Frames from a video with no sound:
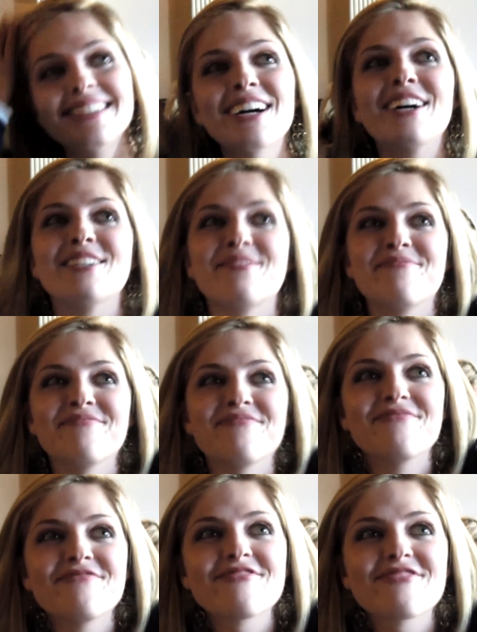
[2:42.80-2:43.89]
and um,
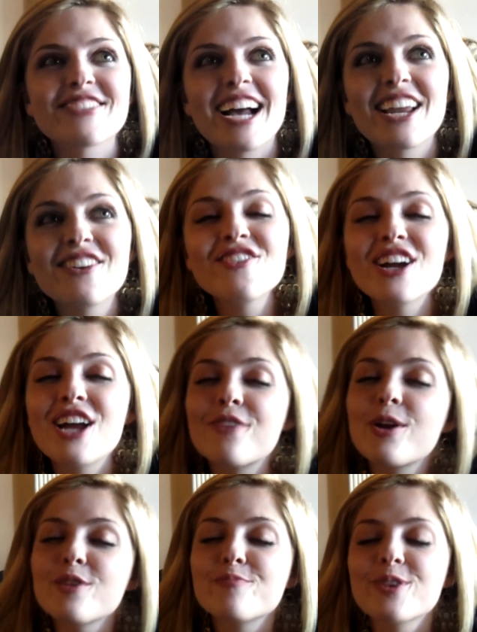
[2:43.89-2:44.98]
I don't know, I, I
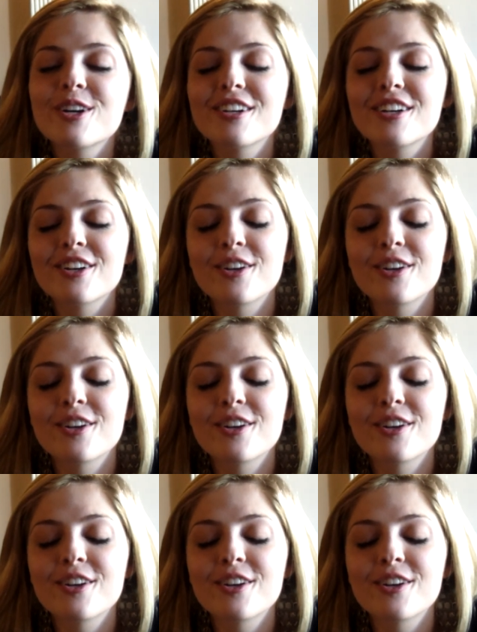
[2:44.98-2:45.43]
read a book